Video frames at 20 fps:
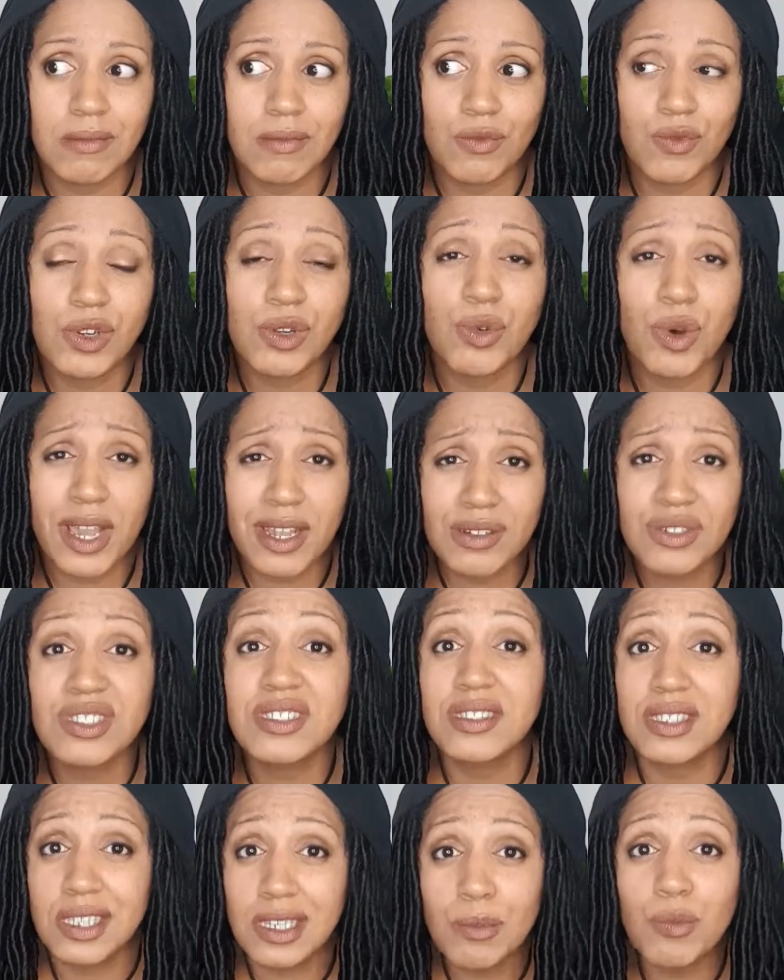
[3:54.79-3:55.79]
requires
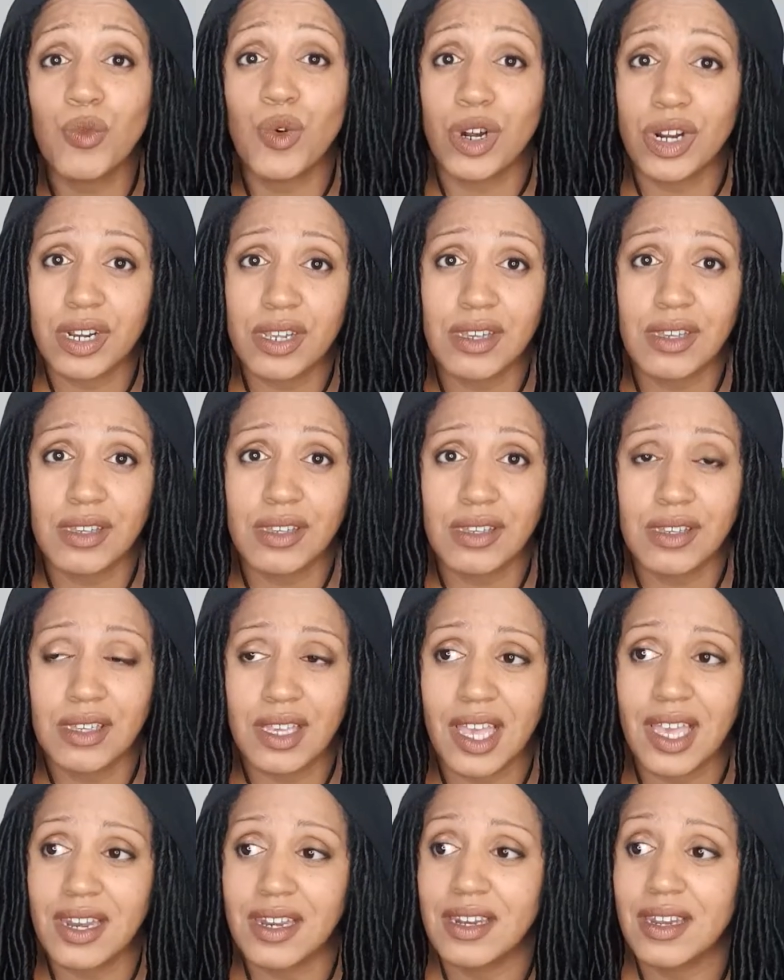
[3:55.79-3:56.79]
teamwork
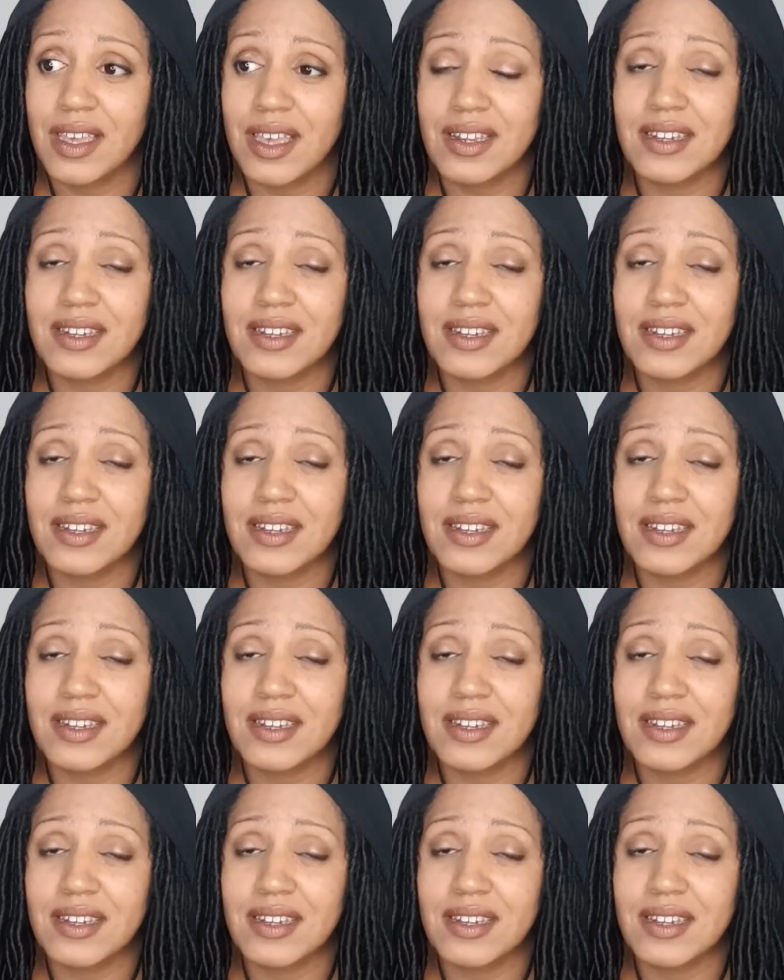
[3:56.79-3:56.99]
and